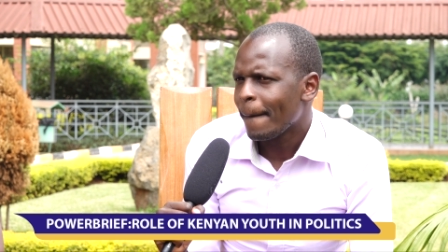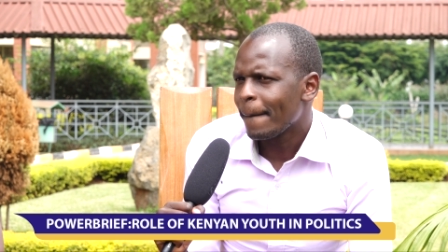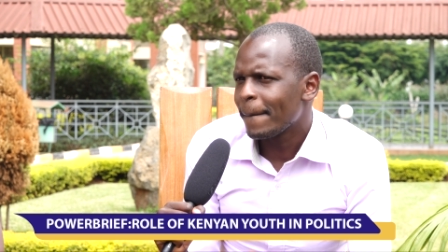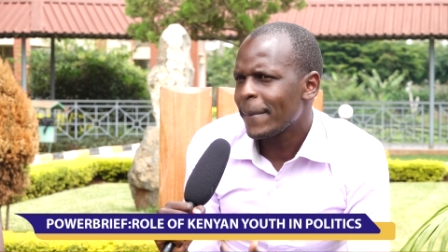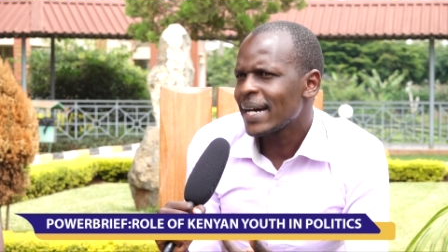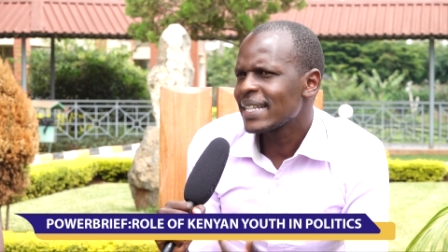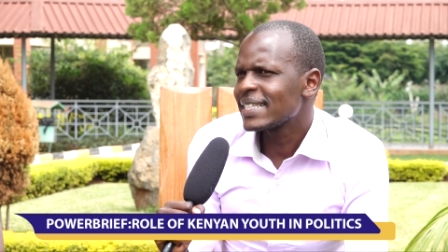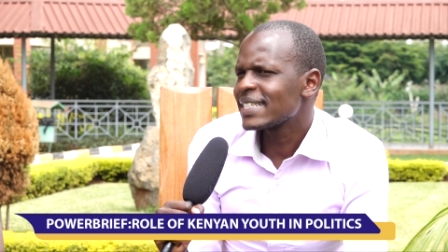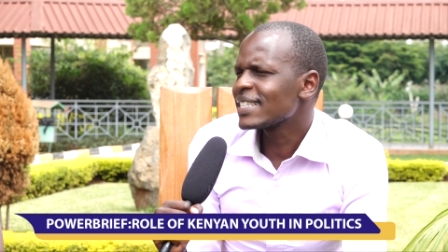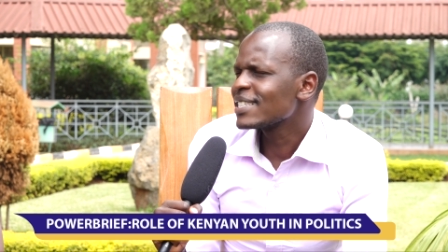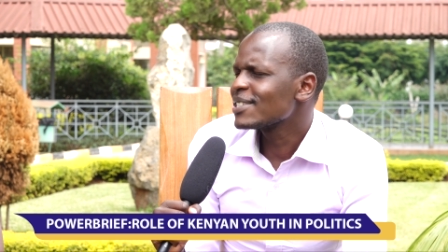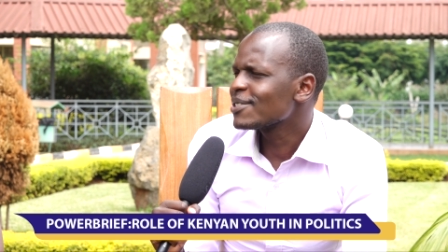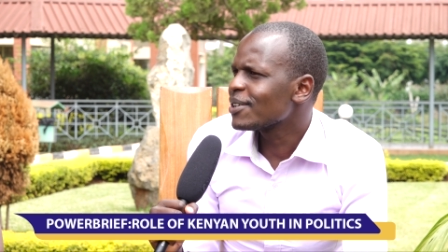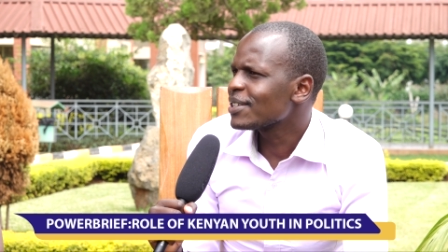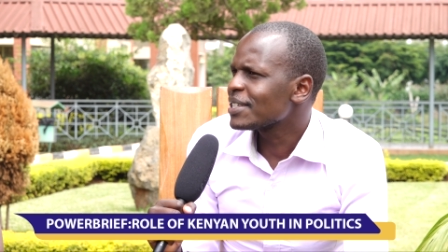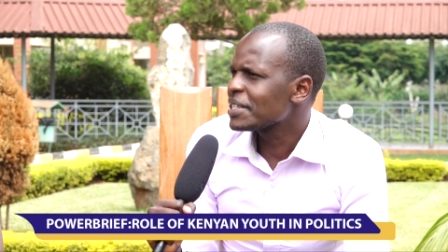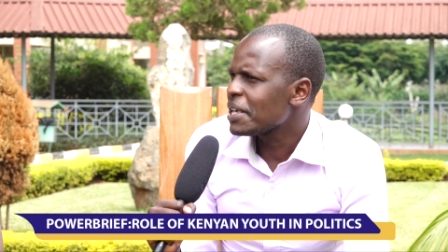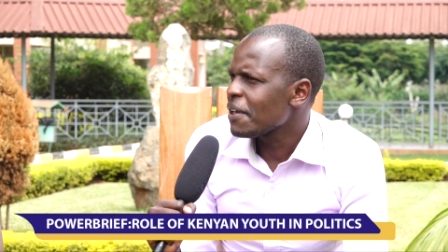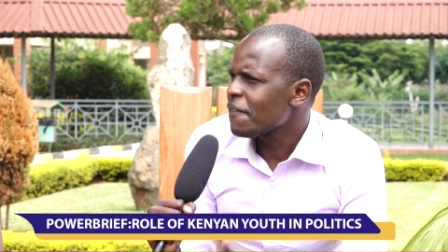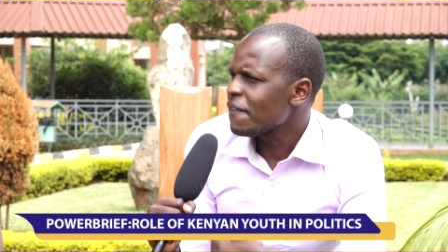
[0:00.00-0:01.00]
but he's
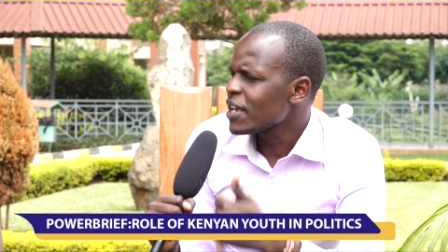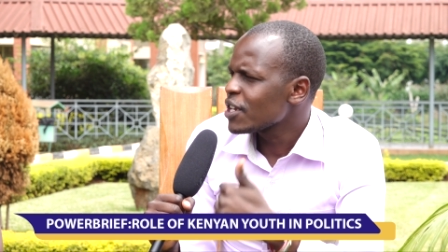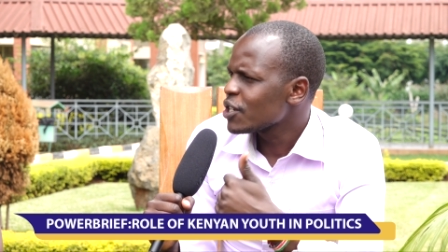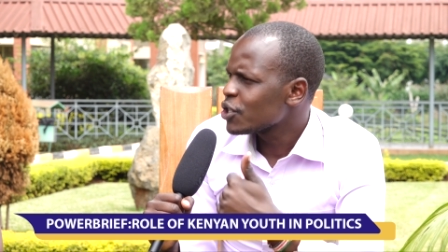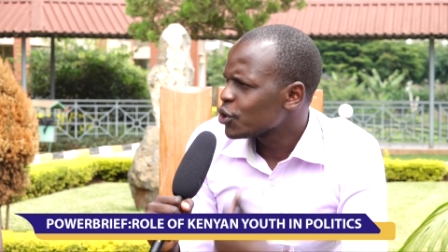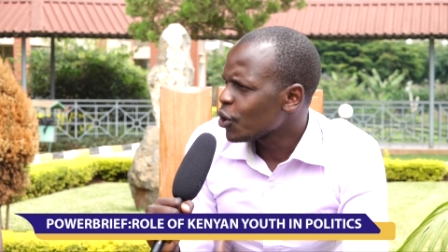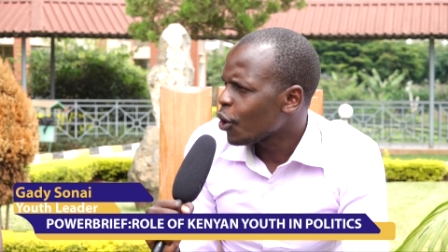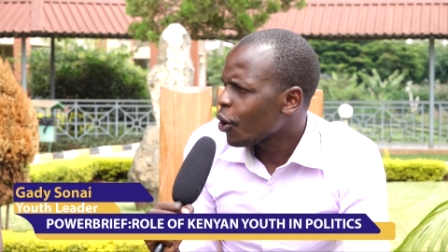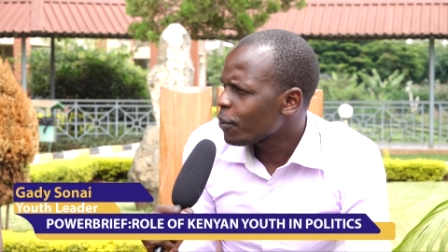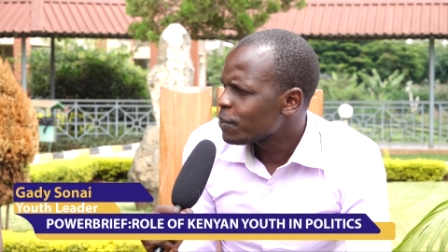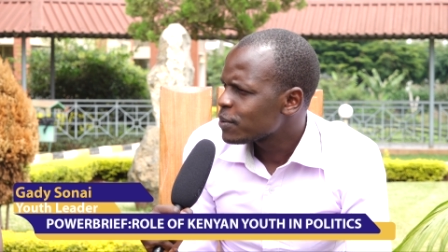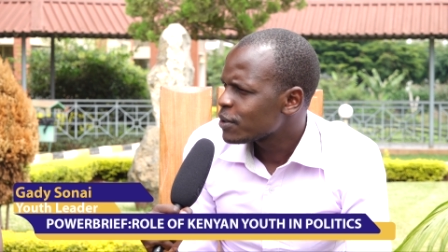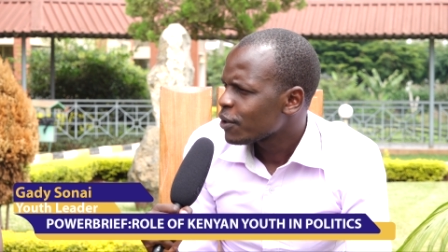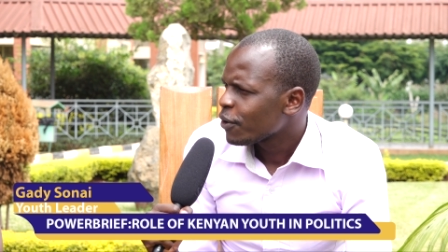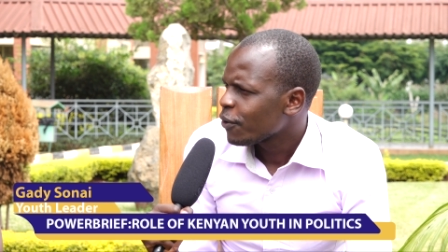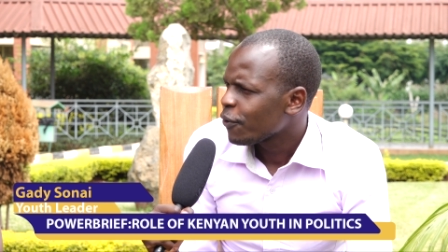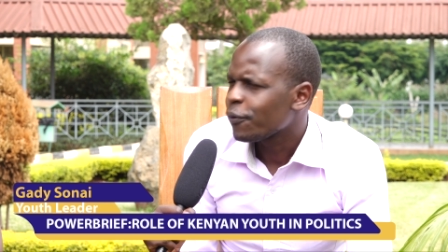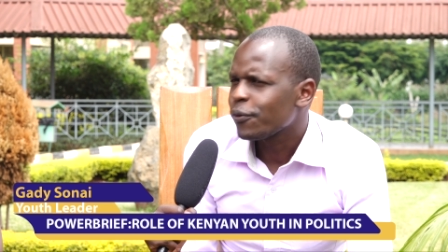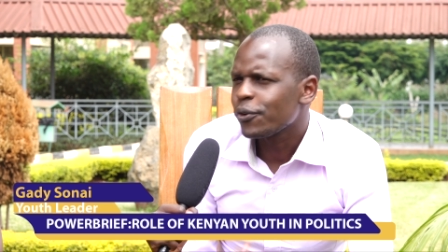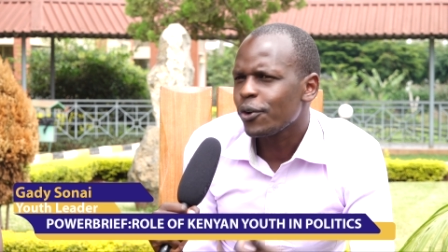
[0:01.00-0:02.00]
not giving jobs
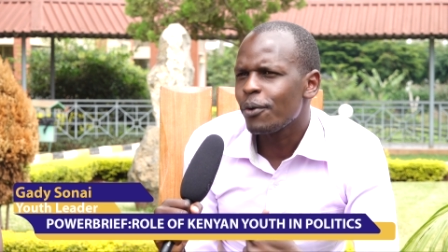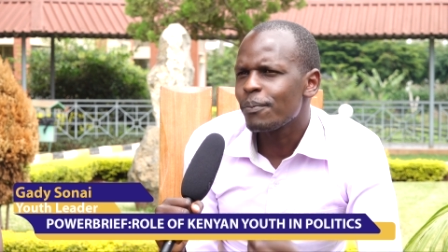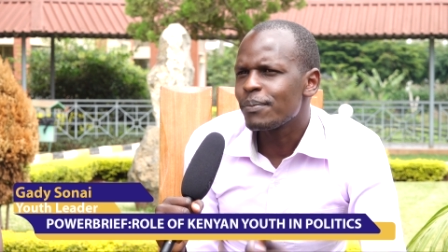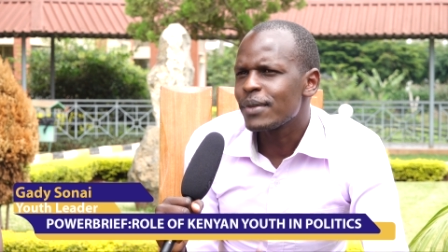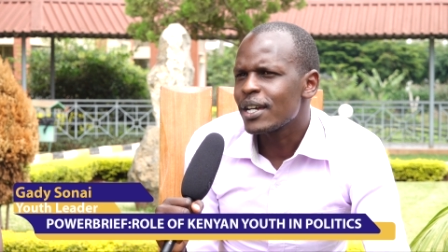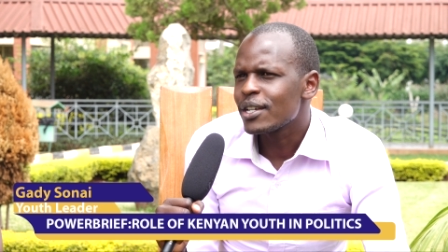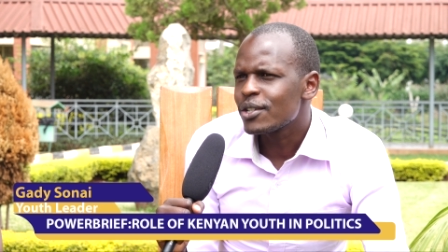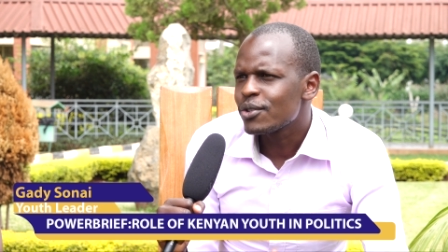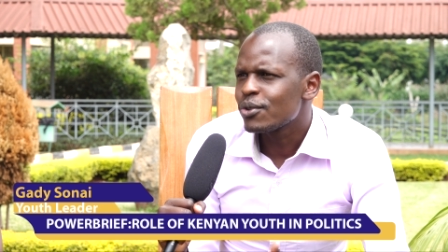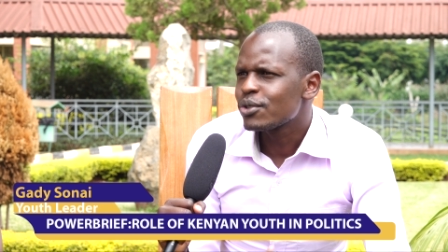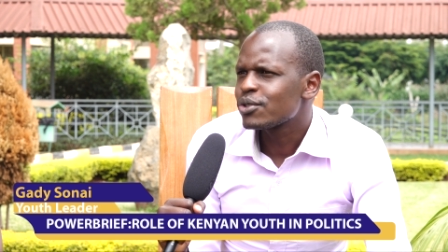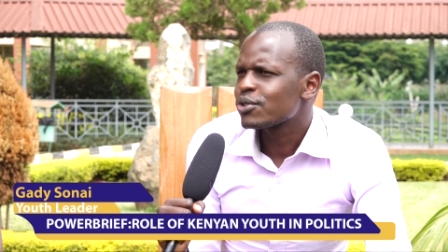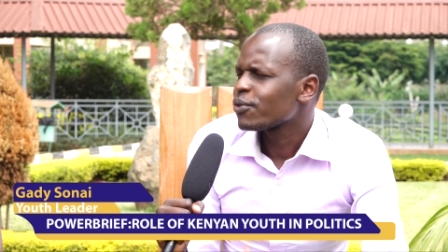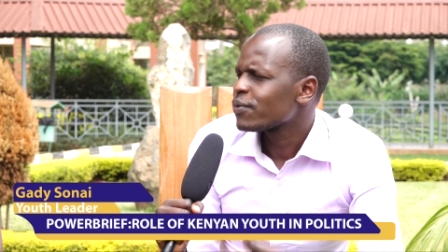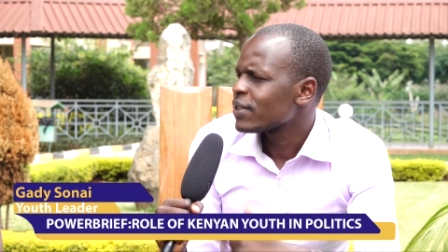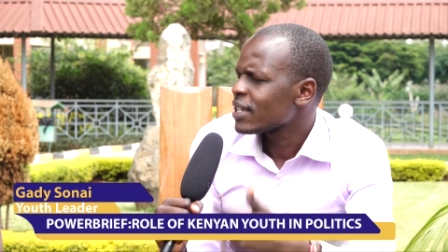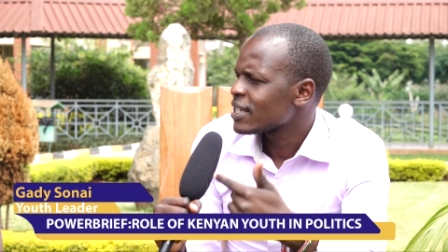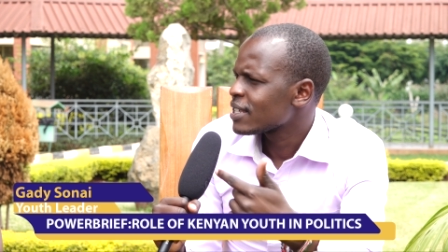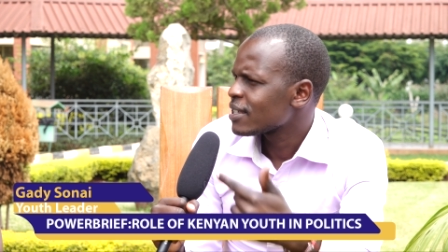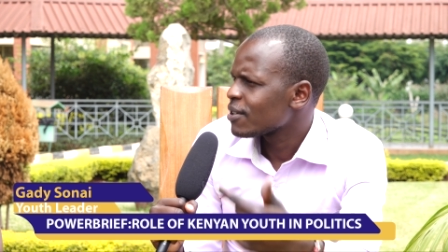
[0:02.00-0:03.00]
from the youth
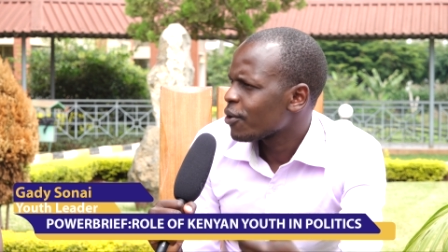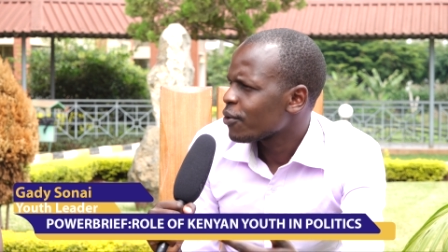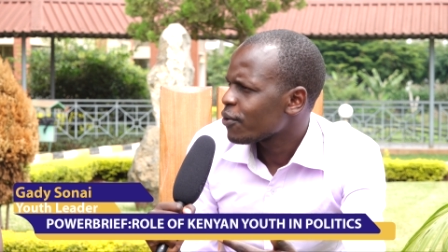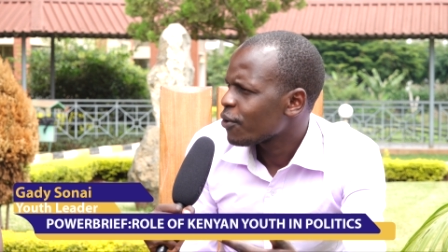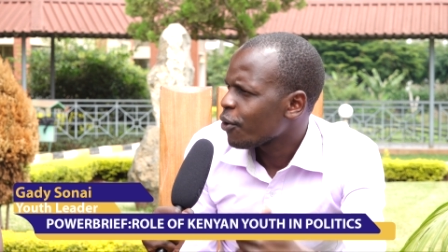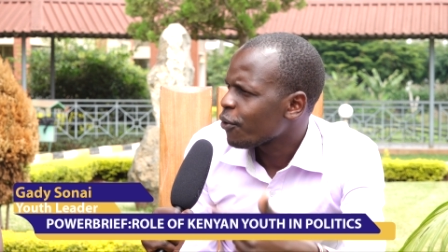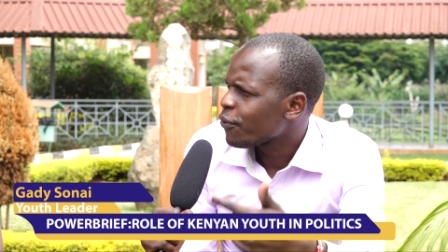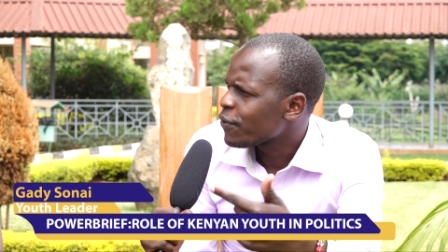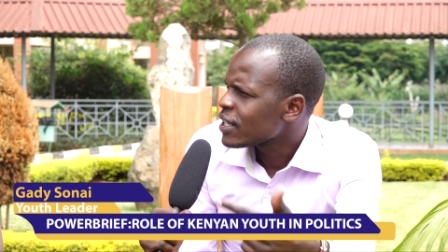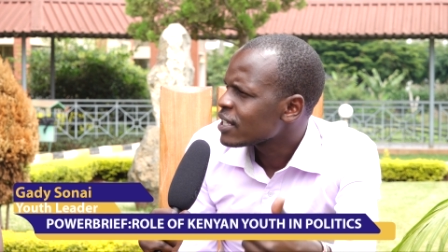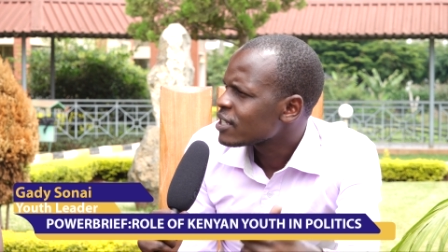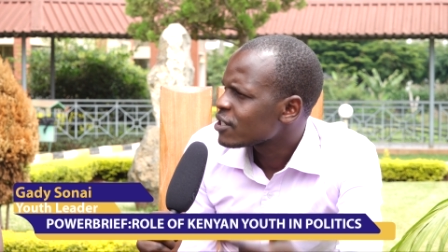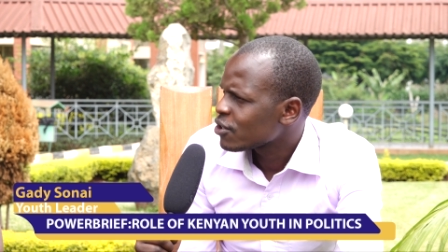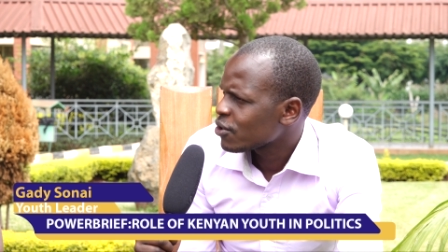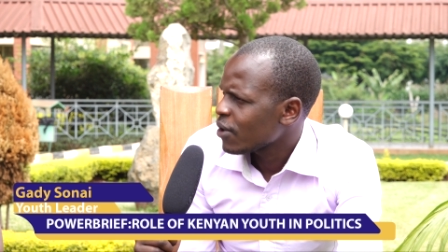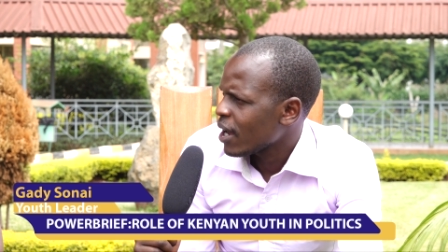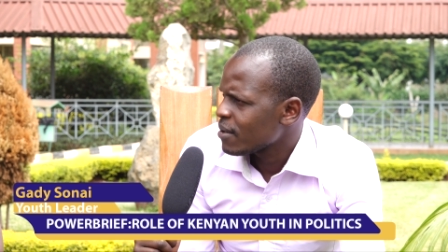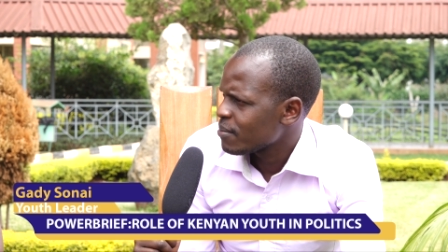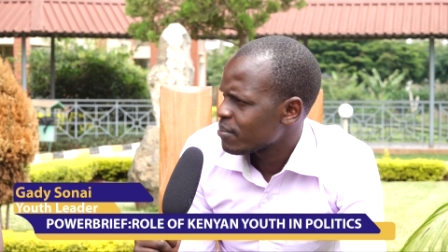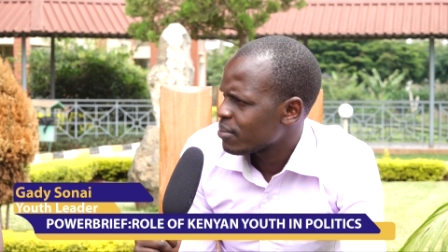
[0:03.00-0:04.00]
of, the, of his
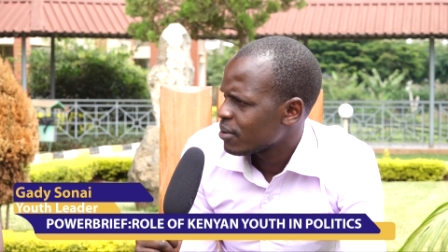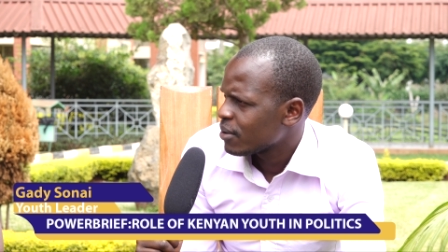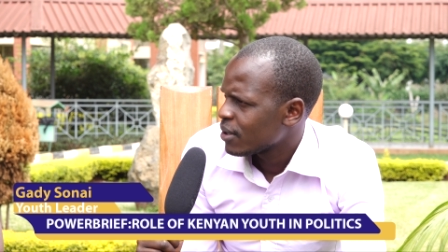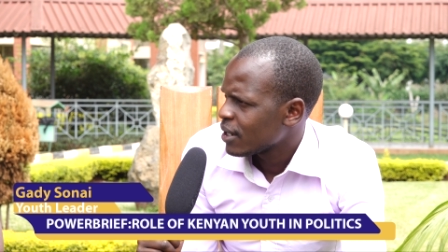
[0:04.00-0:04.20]
tribe.